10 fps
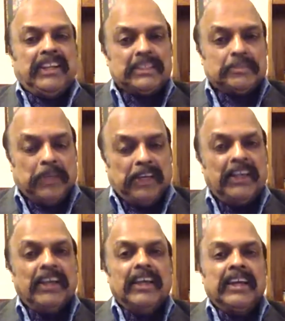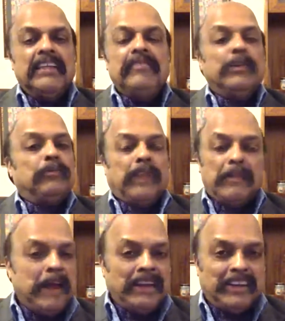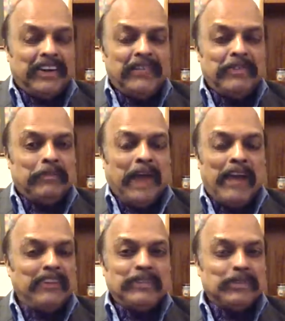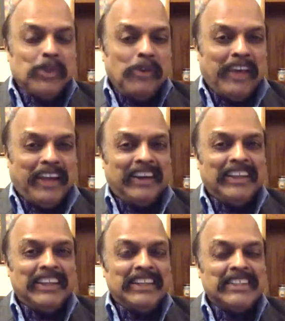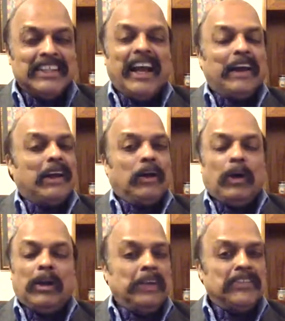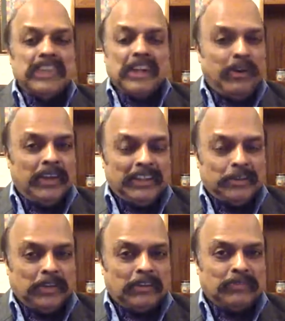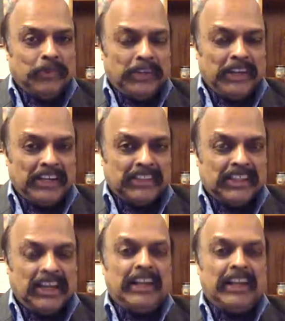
and SP, even for that matter, even Mayawati was nowhere. She got a big zero in the 2014 election.